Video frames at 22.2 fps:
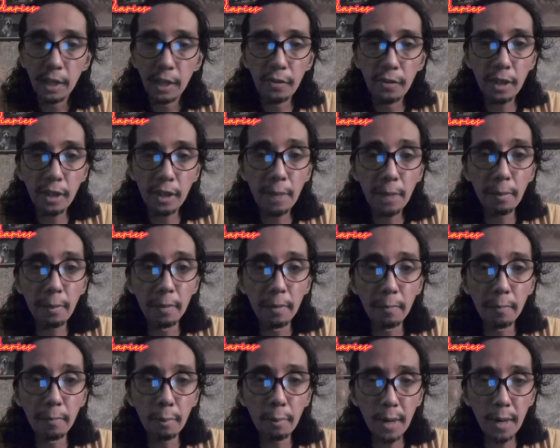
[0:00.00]
if you keep
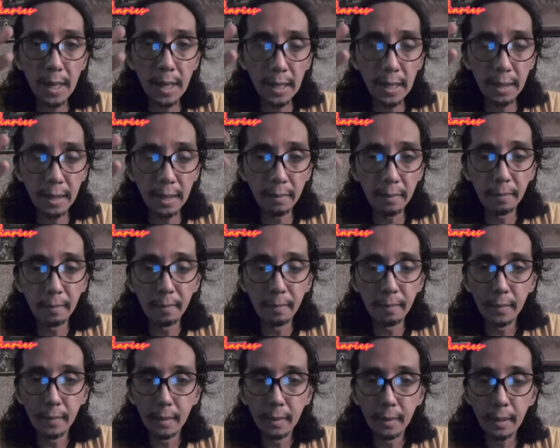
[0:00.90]
on praying
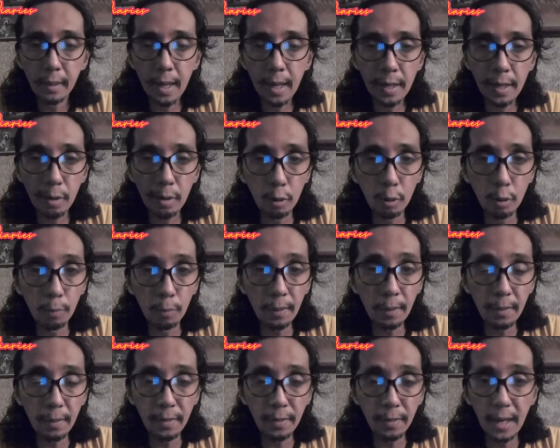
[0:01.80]
and
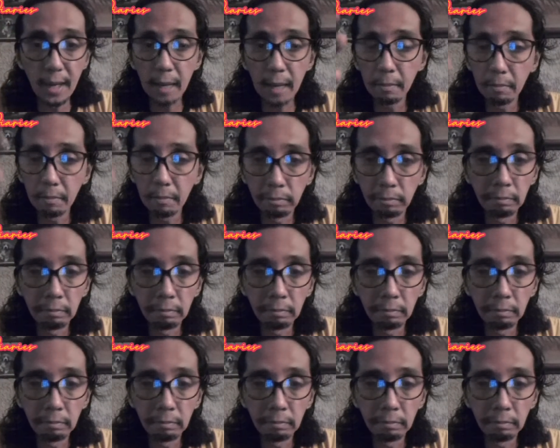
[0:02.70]
hoping that